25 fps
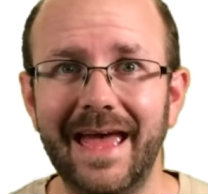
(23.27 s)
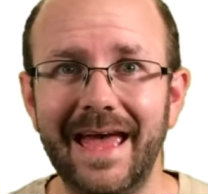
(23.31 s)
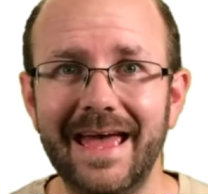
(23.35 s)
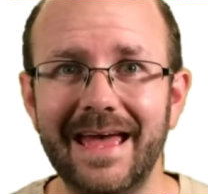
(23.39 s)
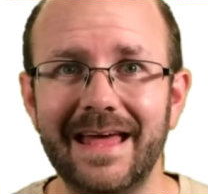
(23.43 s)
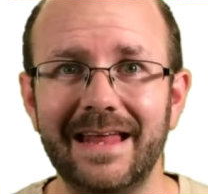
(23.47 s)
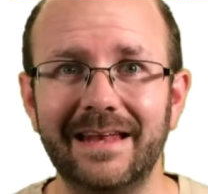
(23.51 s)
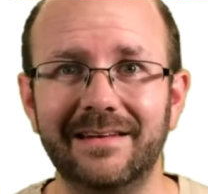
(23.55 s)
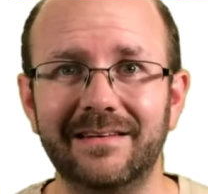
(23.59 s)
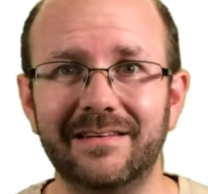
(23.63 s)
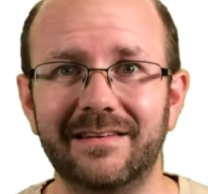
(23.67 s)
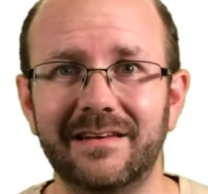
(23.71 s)

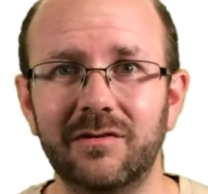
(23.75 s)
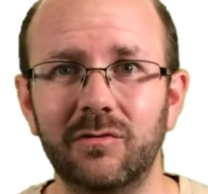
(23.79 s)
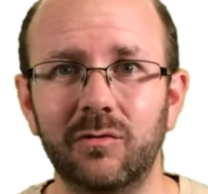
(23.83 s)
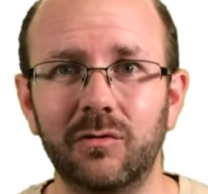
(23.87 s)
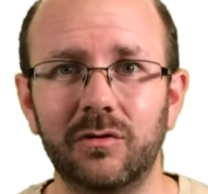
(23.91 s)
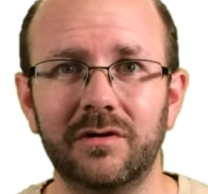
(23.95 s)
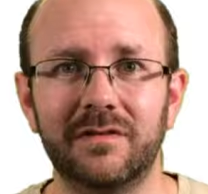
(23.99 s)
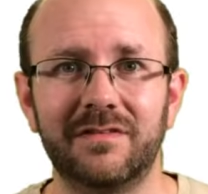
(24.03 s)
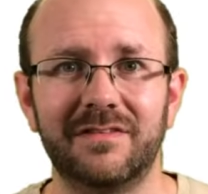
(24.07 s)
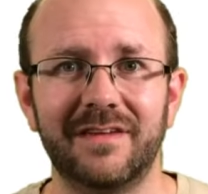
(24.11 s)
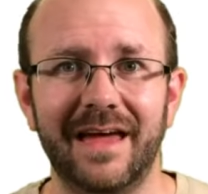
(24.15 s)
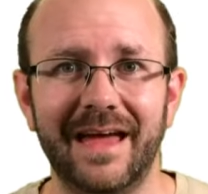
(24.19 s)
end in
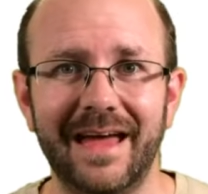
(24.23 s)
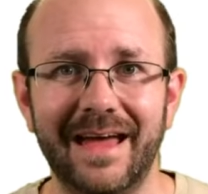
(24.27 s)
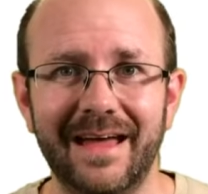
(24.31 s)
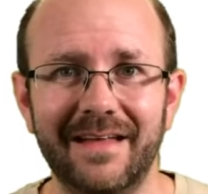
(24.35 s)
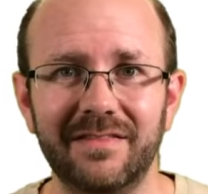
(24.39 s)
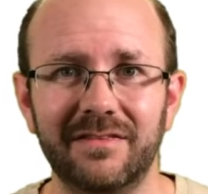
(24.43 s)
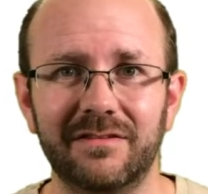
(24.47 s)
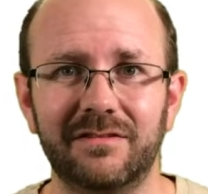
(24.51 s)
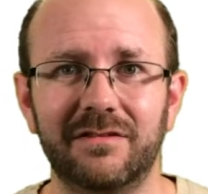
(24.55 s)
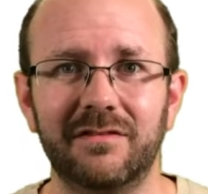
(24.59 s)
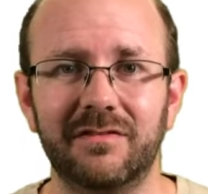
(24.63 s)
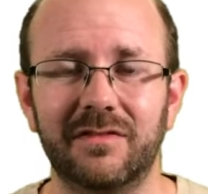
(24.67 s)
order to
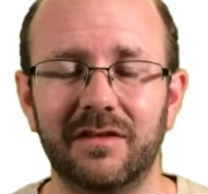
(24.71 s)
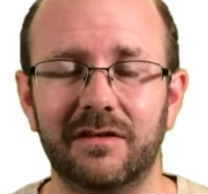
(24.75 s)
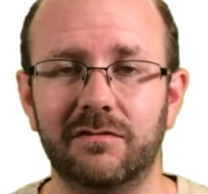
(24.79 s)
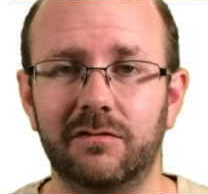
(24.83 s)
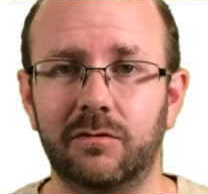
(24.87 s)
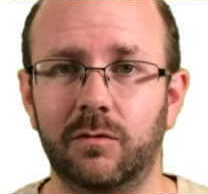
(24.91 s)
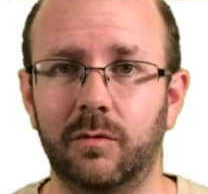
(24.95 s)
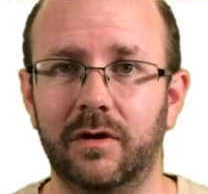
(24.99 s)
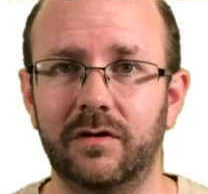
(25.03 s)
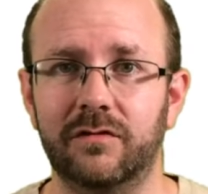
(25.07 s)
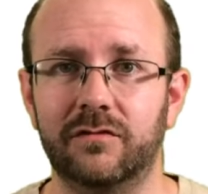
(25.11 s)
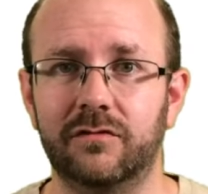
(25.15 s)
answer this
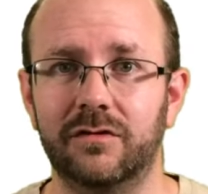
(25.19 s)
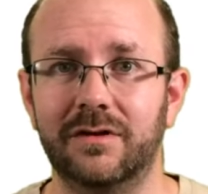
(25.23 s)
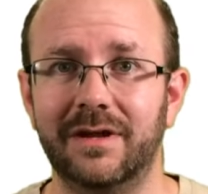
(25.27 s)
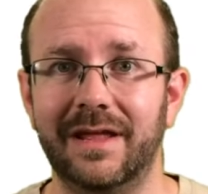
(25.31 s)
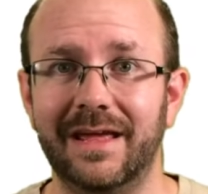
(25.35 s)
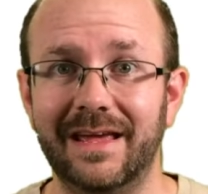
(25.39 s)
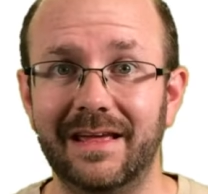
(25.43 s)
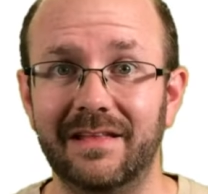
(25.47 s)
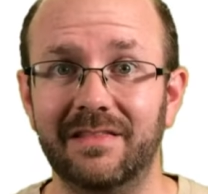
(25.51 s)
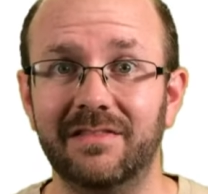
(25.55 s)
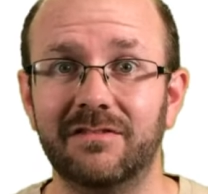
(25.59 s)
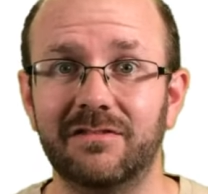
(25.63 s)
question
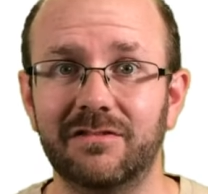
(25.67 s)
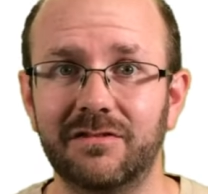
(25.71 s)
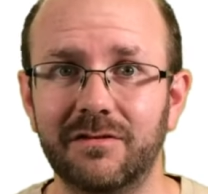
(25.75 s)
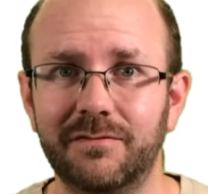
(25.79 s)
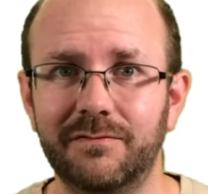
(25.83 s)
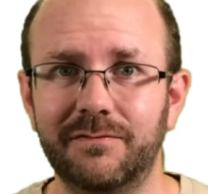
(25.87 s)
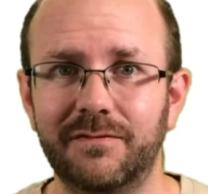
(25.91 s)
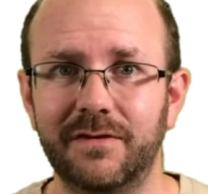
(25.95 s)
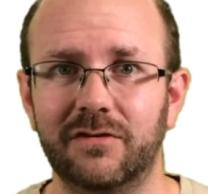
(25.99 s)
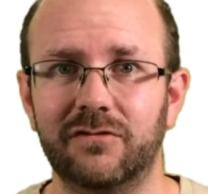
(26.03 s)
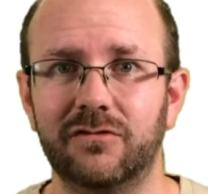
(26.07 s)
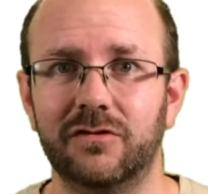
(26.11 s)
in
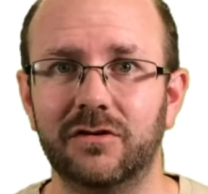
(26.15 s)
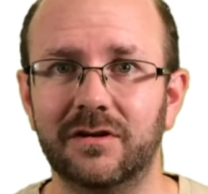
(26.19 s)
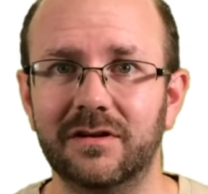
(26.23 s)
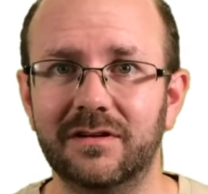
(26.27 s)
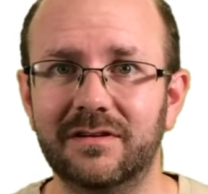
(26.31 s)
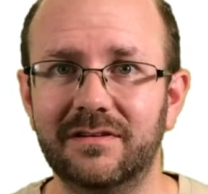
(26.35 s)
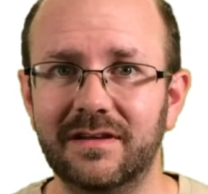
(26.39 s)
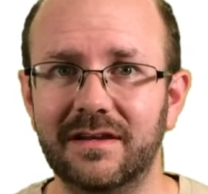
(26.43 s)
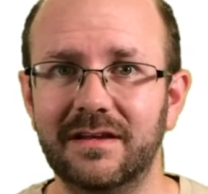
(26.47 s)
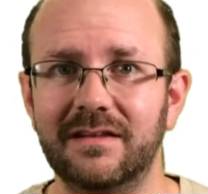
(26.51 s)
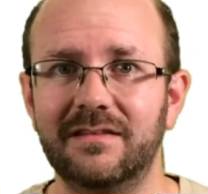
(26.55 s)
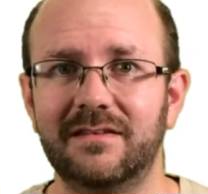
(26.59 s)

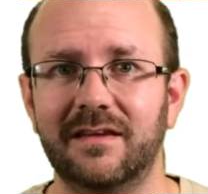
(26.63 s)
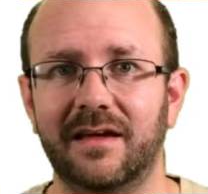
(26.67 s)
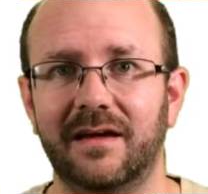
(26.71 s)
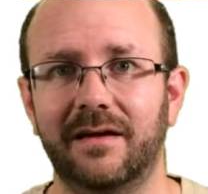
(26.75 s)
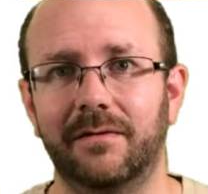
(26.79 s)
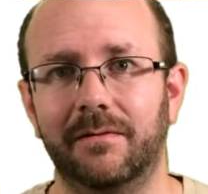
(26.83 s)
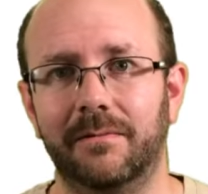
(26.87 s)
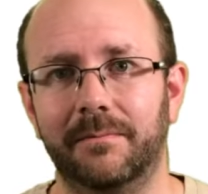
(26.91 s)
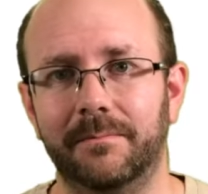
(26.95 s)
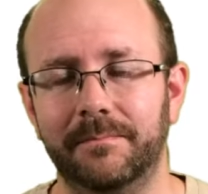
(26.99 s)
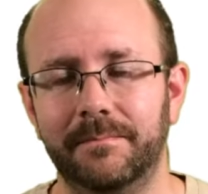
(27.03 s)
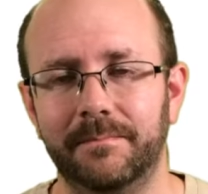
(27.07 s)
sufficient
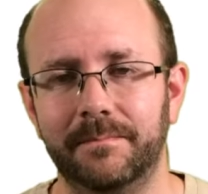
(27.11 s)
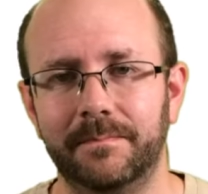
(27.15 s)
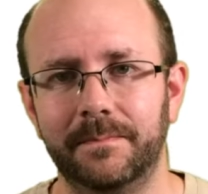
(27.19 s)
detail.